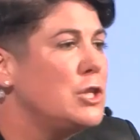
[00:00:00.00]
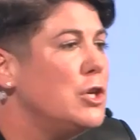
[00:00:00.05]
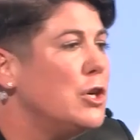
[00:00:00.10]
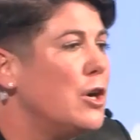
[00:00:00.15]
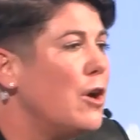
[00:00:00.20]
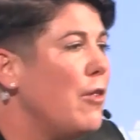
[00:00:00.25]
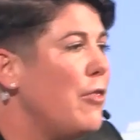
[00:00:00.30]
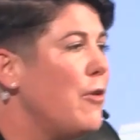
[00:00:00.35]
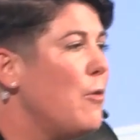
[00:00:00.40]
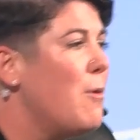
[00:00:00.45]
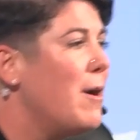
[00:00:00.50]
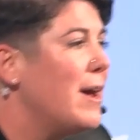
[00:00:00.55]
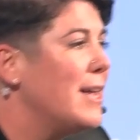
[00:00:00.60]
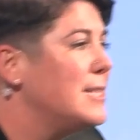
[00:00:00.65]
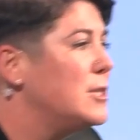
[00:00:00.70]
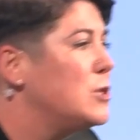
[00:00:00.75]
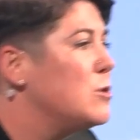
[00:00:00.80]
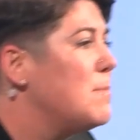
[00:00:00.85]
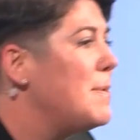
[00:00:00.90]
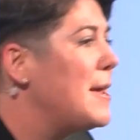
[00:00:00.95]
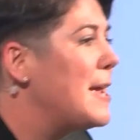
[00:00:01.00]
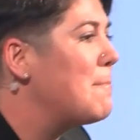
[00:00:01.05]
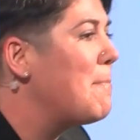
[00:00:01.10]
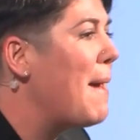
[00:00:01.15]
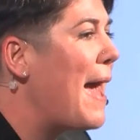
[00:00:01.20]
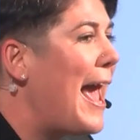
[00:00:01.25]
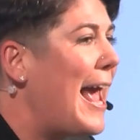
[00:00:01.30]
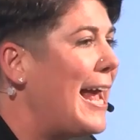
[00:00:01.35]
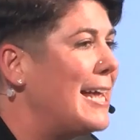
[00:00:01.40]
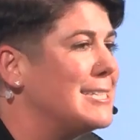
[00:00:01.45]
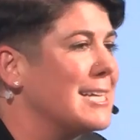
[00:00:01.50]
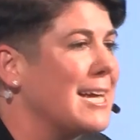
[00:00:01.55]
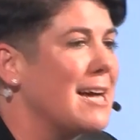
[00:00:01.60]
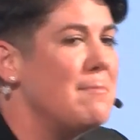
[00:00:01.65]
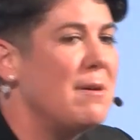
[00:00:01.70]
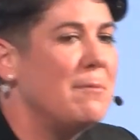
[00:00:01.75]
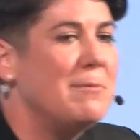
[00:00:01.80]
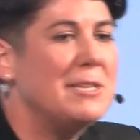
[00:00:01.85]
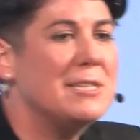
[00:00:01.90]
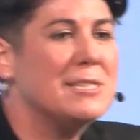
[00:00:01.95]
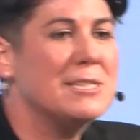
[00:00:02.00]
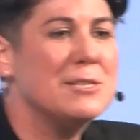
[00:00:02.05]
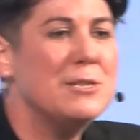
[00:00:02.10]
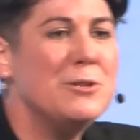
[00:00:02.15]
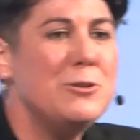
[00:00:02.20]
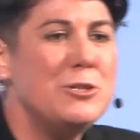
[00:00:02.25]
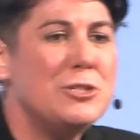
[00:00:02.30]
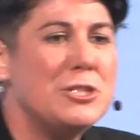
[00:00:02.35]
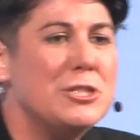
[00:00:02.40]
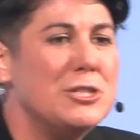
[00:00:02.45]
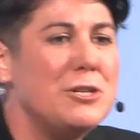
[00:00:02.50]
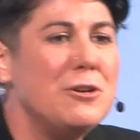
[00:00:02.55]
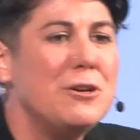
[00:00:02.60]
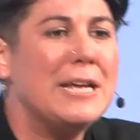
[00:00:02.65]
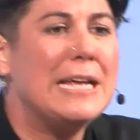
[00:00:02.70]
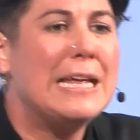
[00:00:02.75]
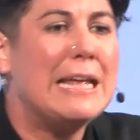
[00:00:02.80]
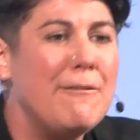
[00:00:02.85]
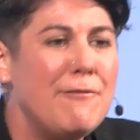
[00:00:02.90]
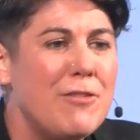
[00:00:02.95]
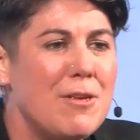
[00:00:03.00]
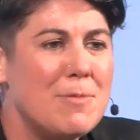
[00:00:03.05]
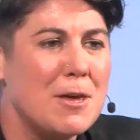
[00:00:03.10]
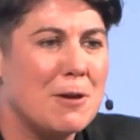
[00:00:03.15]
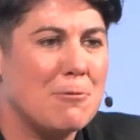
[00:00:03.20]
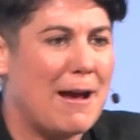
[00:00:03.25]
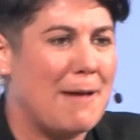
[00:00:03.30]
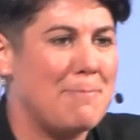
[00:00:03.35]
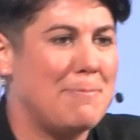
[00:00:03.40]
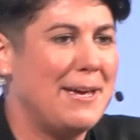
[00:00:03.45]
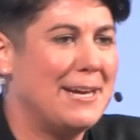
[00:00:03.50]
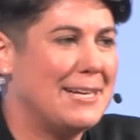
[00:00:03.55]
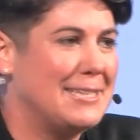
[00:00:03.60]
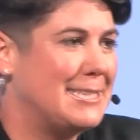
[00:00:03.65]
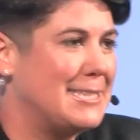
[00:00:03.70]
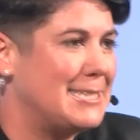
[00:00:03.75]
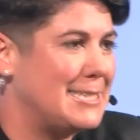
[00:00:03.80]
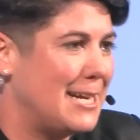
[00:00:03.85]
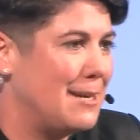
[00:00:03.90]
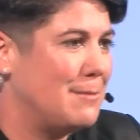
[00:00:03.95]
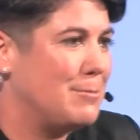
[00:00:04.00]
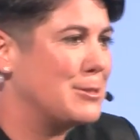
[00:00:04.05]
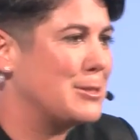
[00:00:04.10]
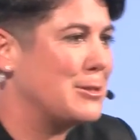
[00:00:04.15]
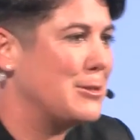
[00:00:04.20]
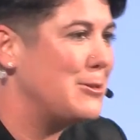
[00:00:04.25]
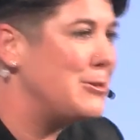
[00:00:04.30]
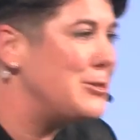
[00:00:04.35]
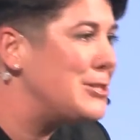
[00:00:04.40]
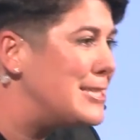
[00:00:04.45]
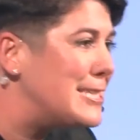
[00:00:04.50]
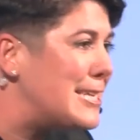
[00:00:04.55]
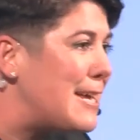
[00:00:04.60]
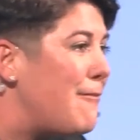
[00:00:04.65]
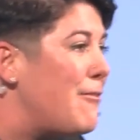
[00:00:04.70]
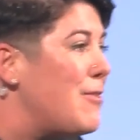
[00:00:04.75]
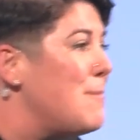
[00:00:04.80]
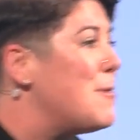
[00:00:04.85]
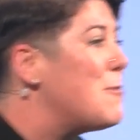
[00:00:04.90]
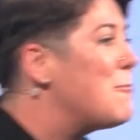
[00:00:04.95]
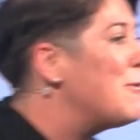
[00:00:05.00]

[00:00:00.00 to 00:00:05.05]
you're the ones who are being paid to come up with the solutions, so don't give them the crappy, unsustainable solutions. Give them a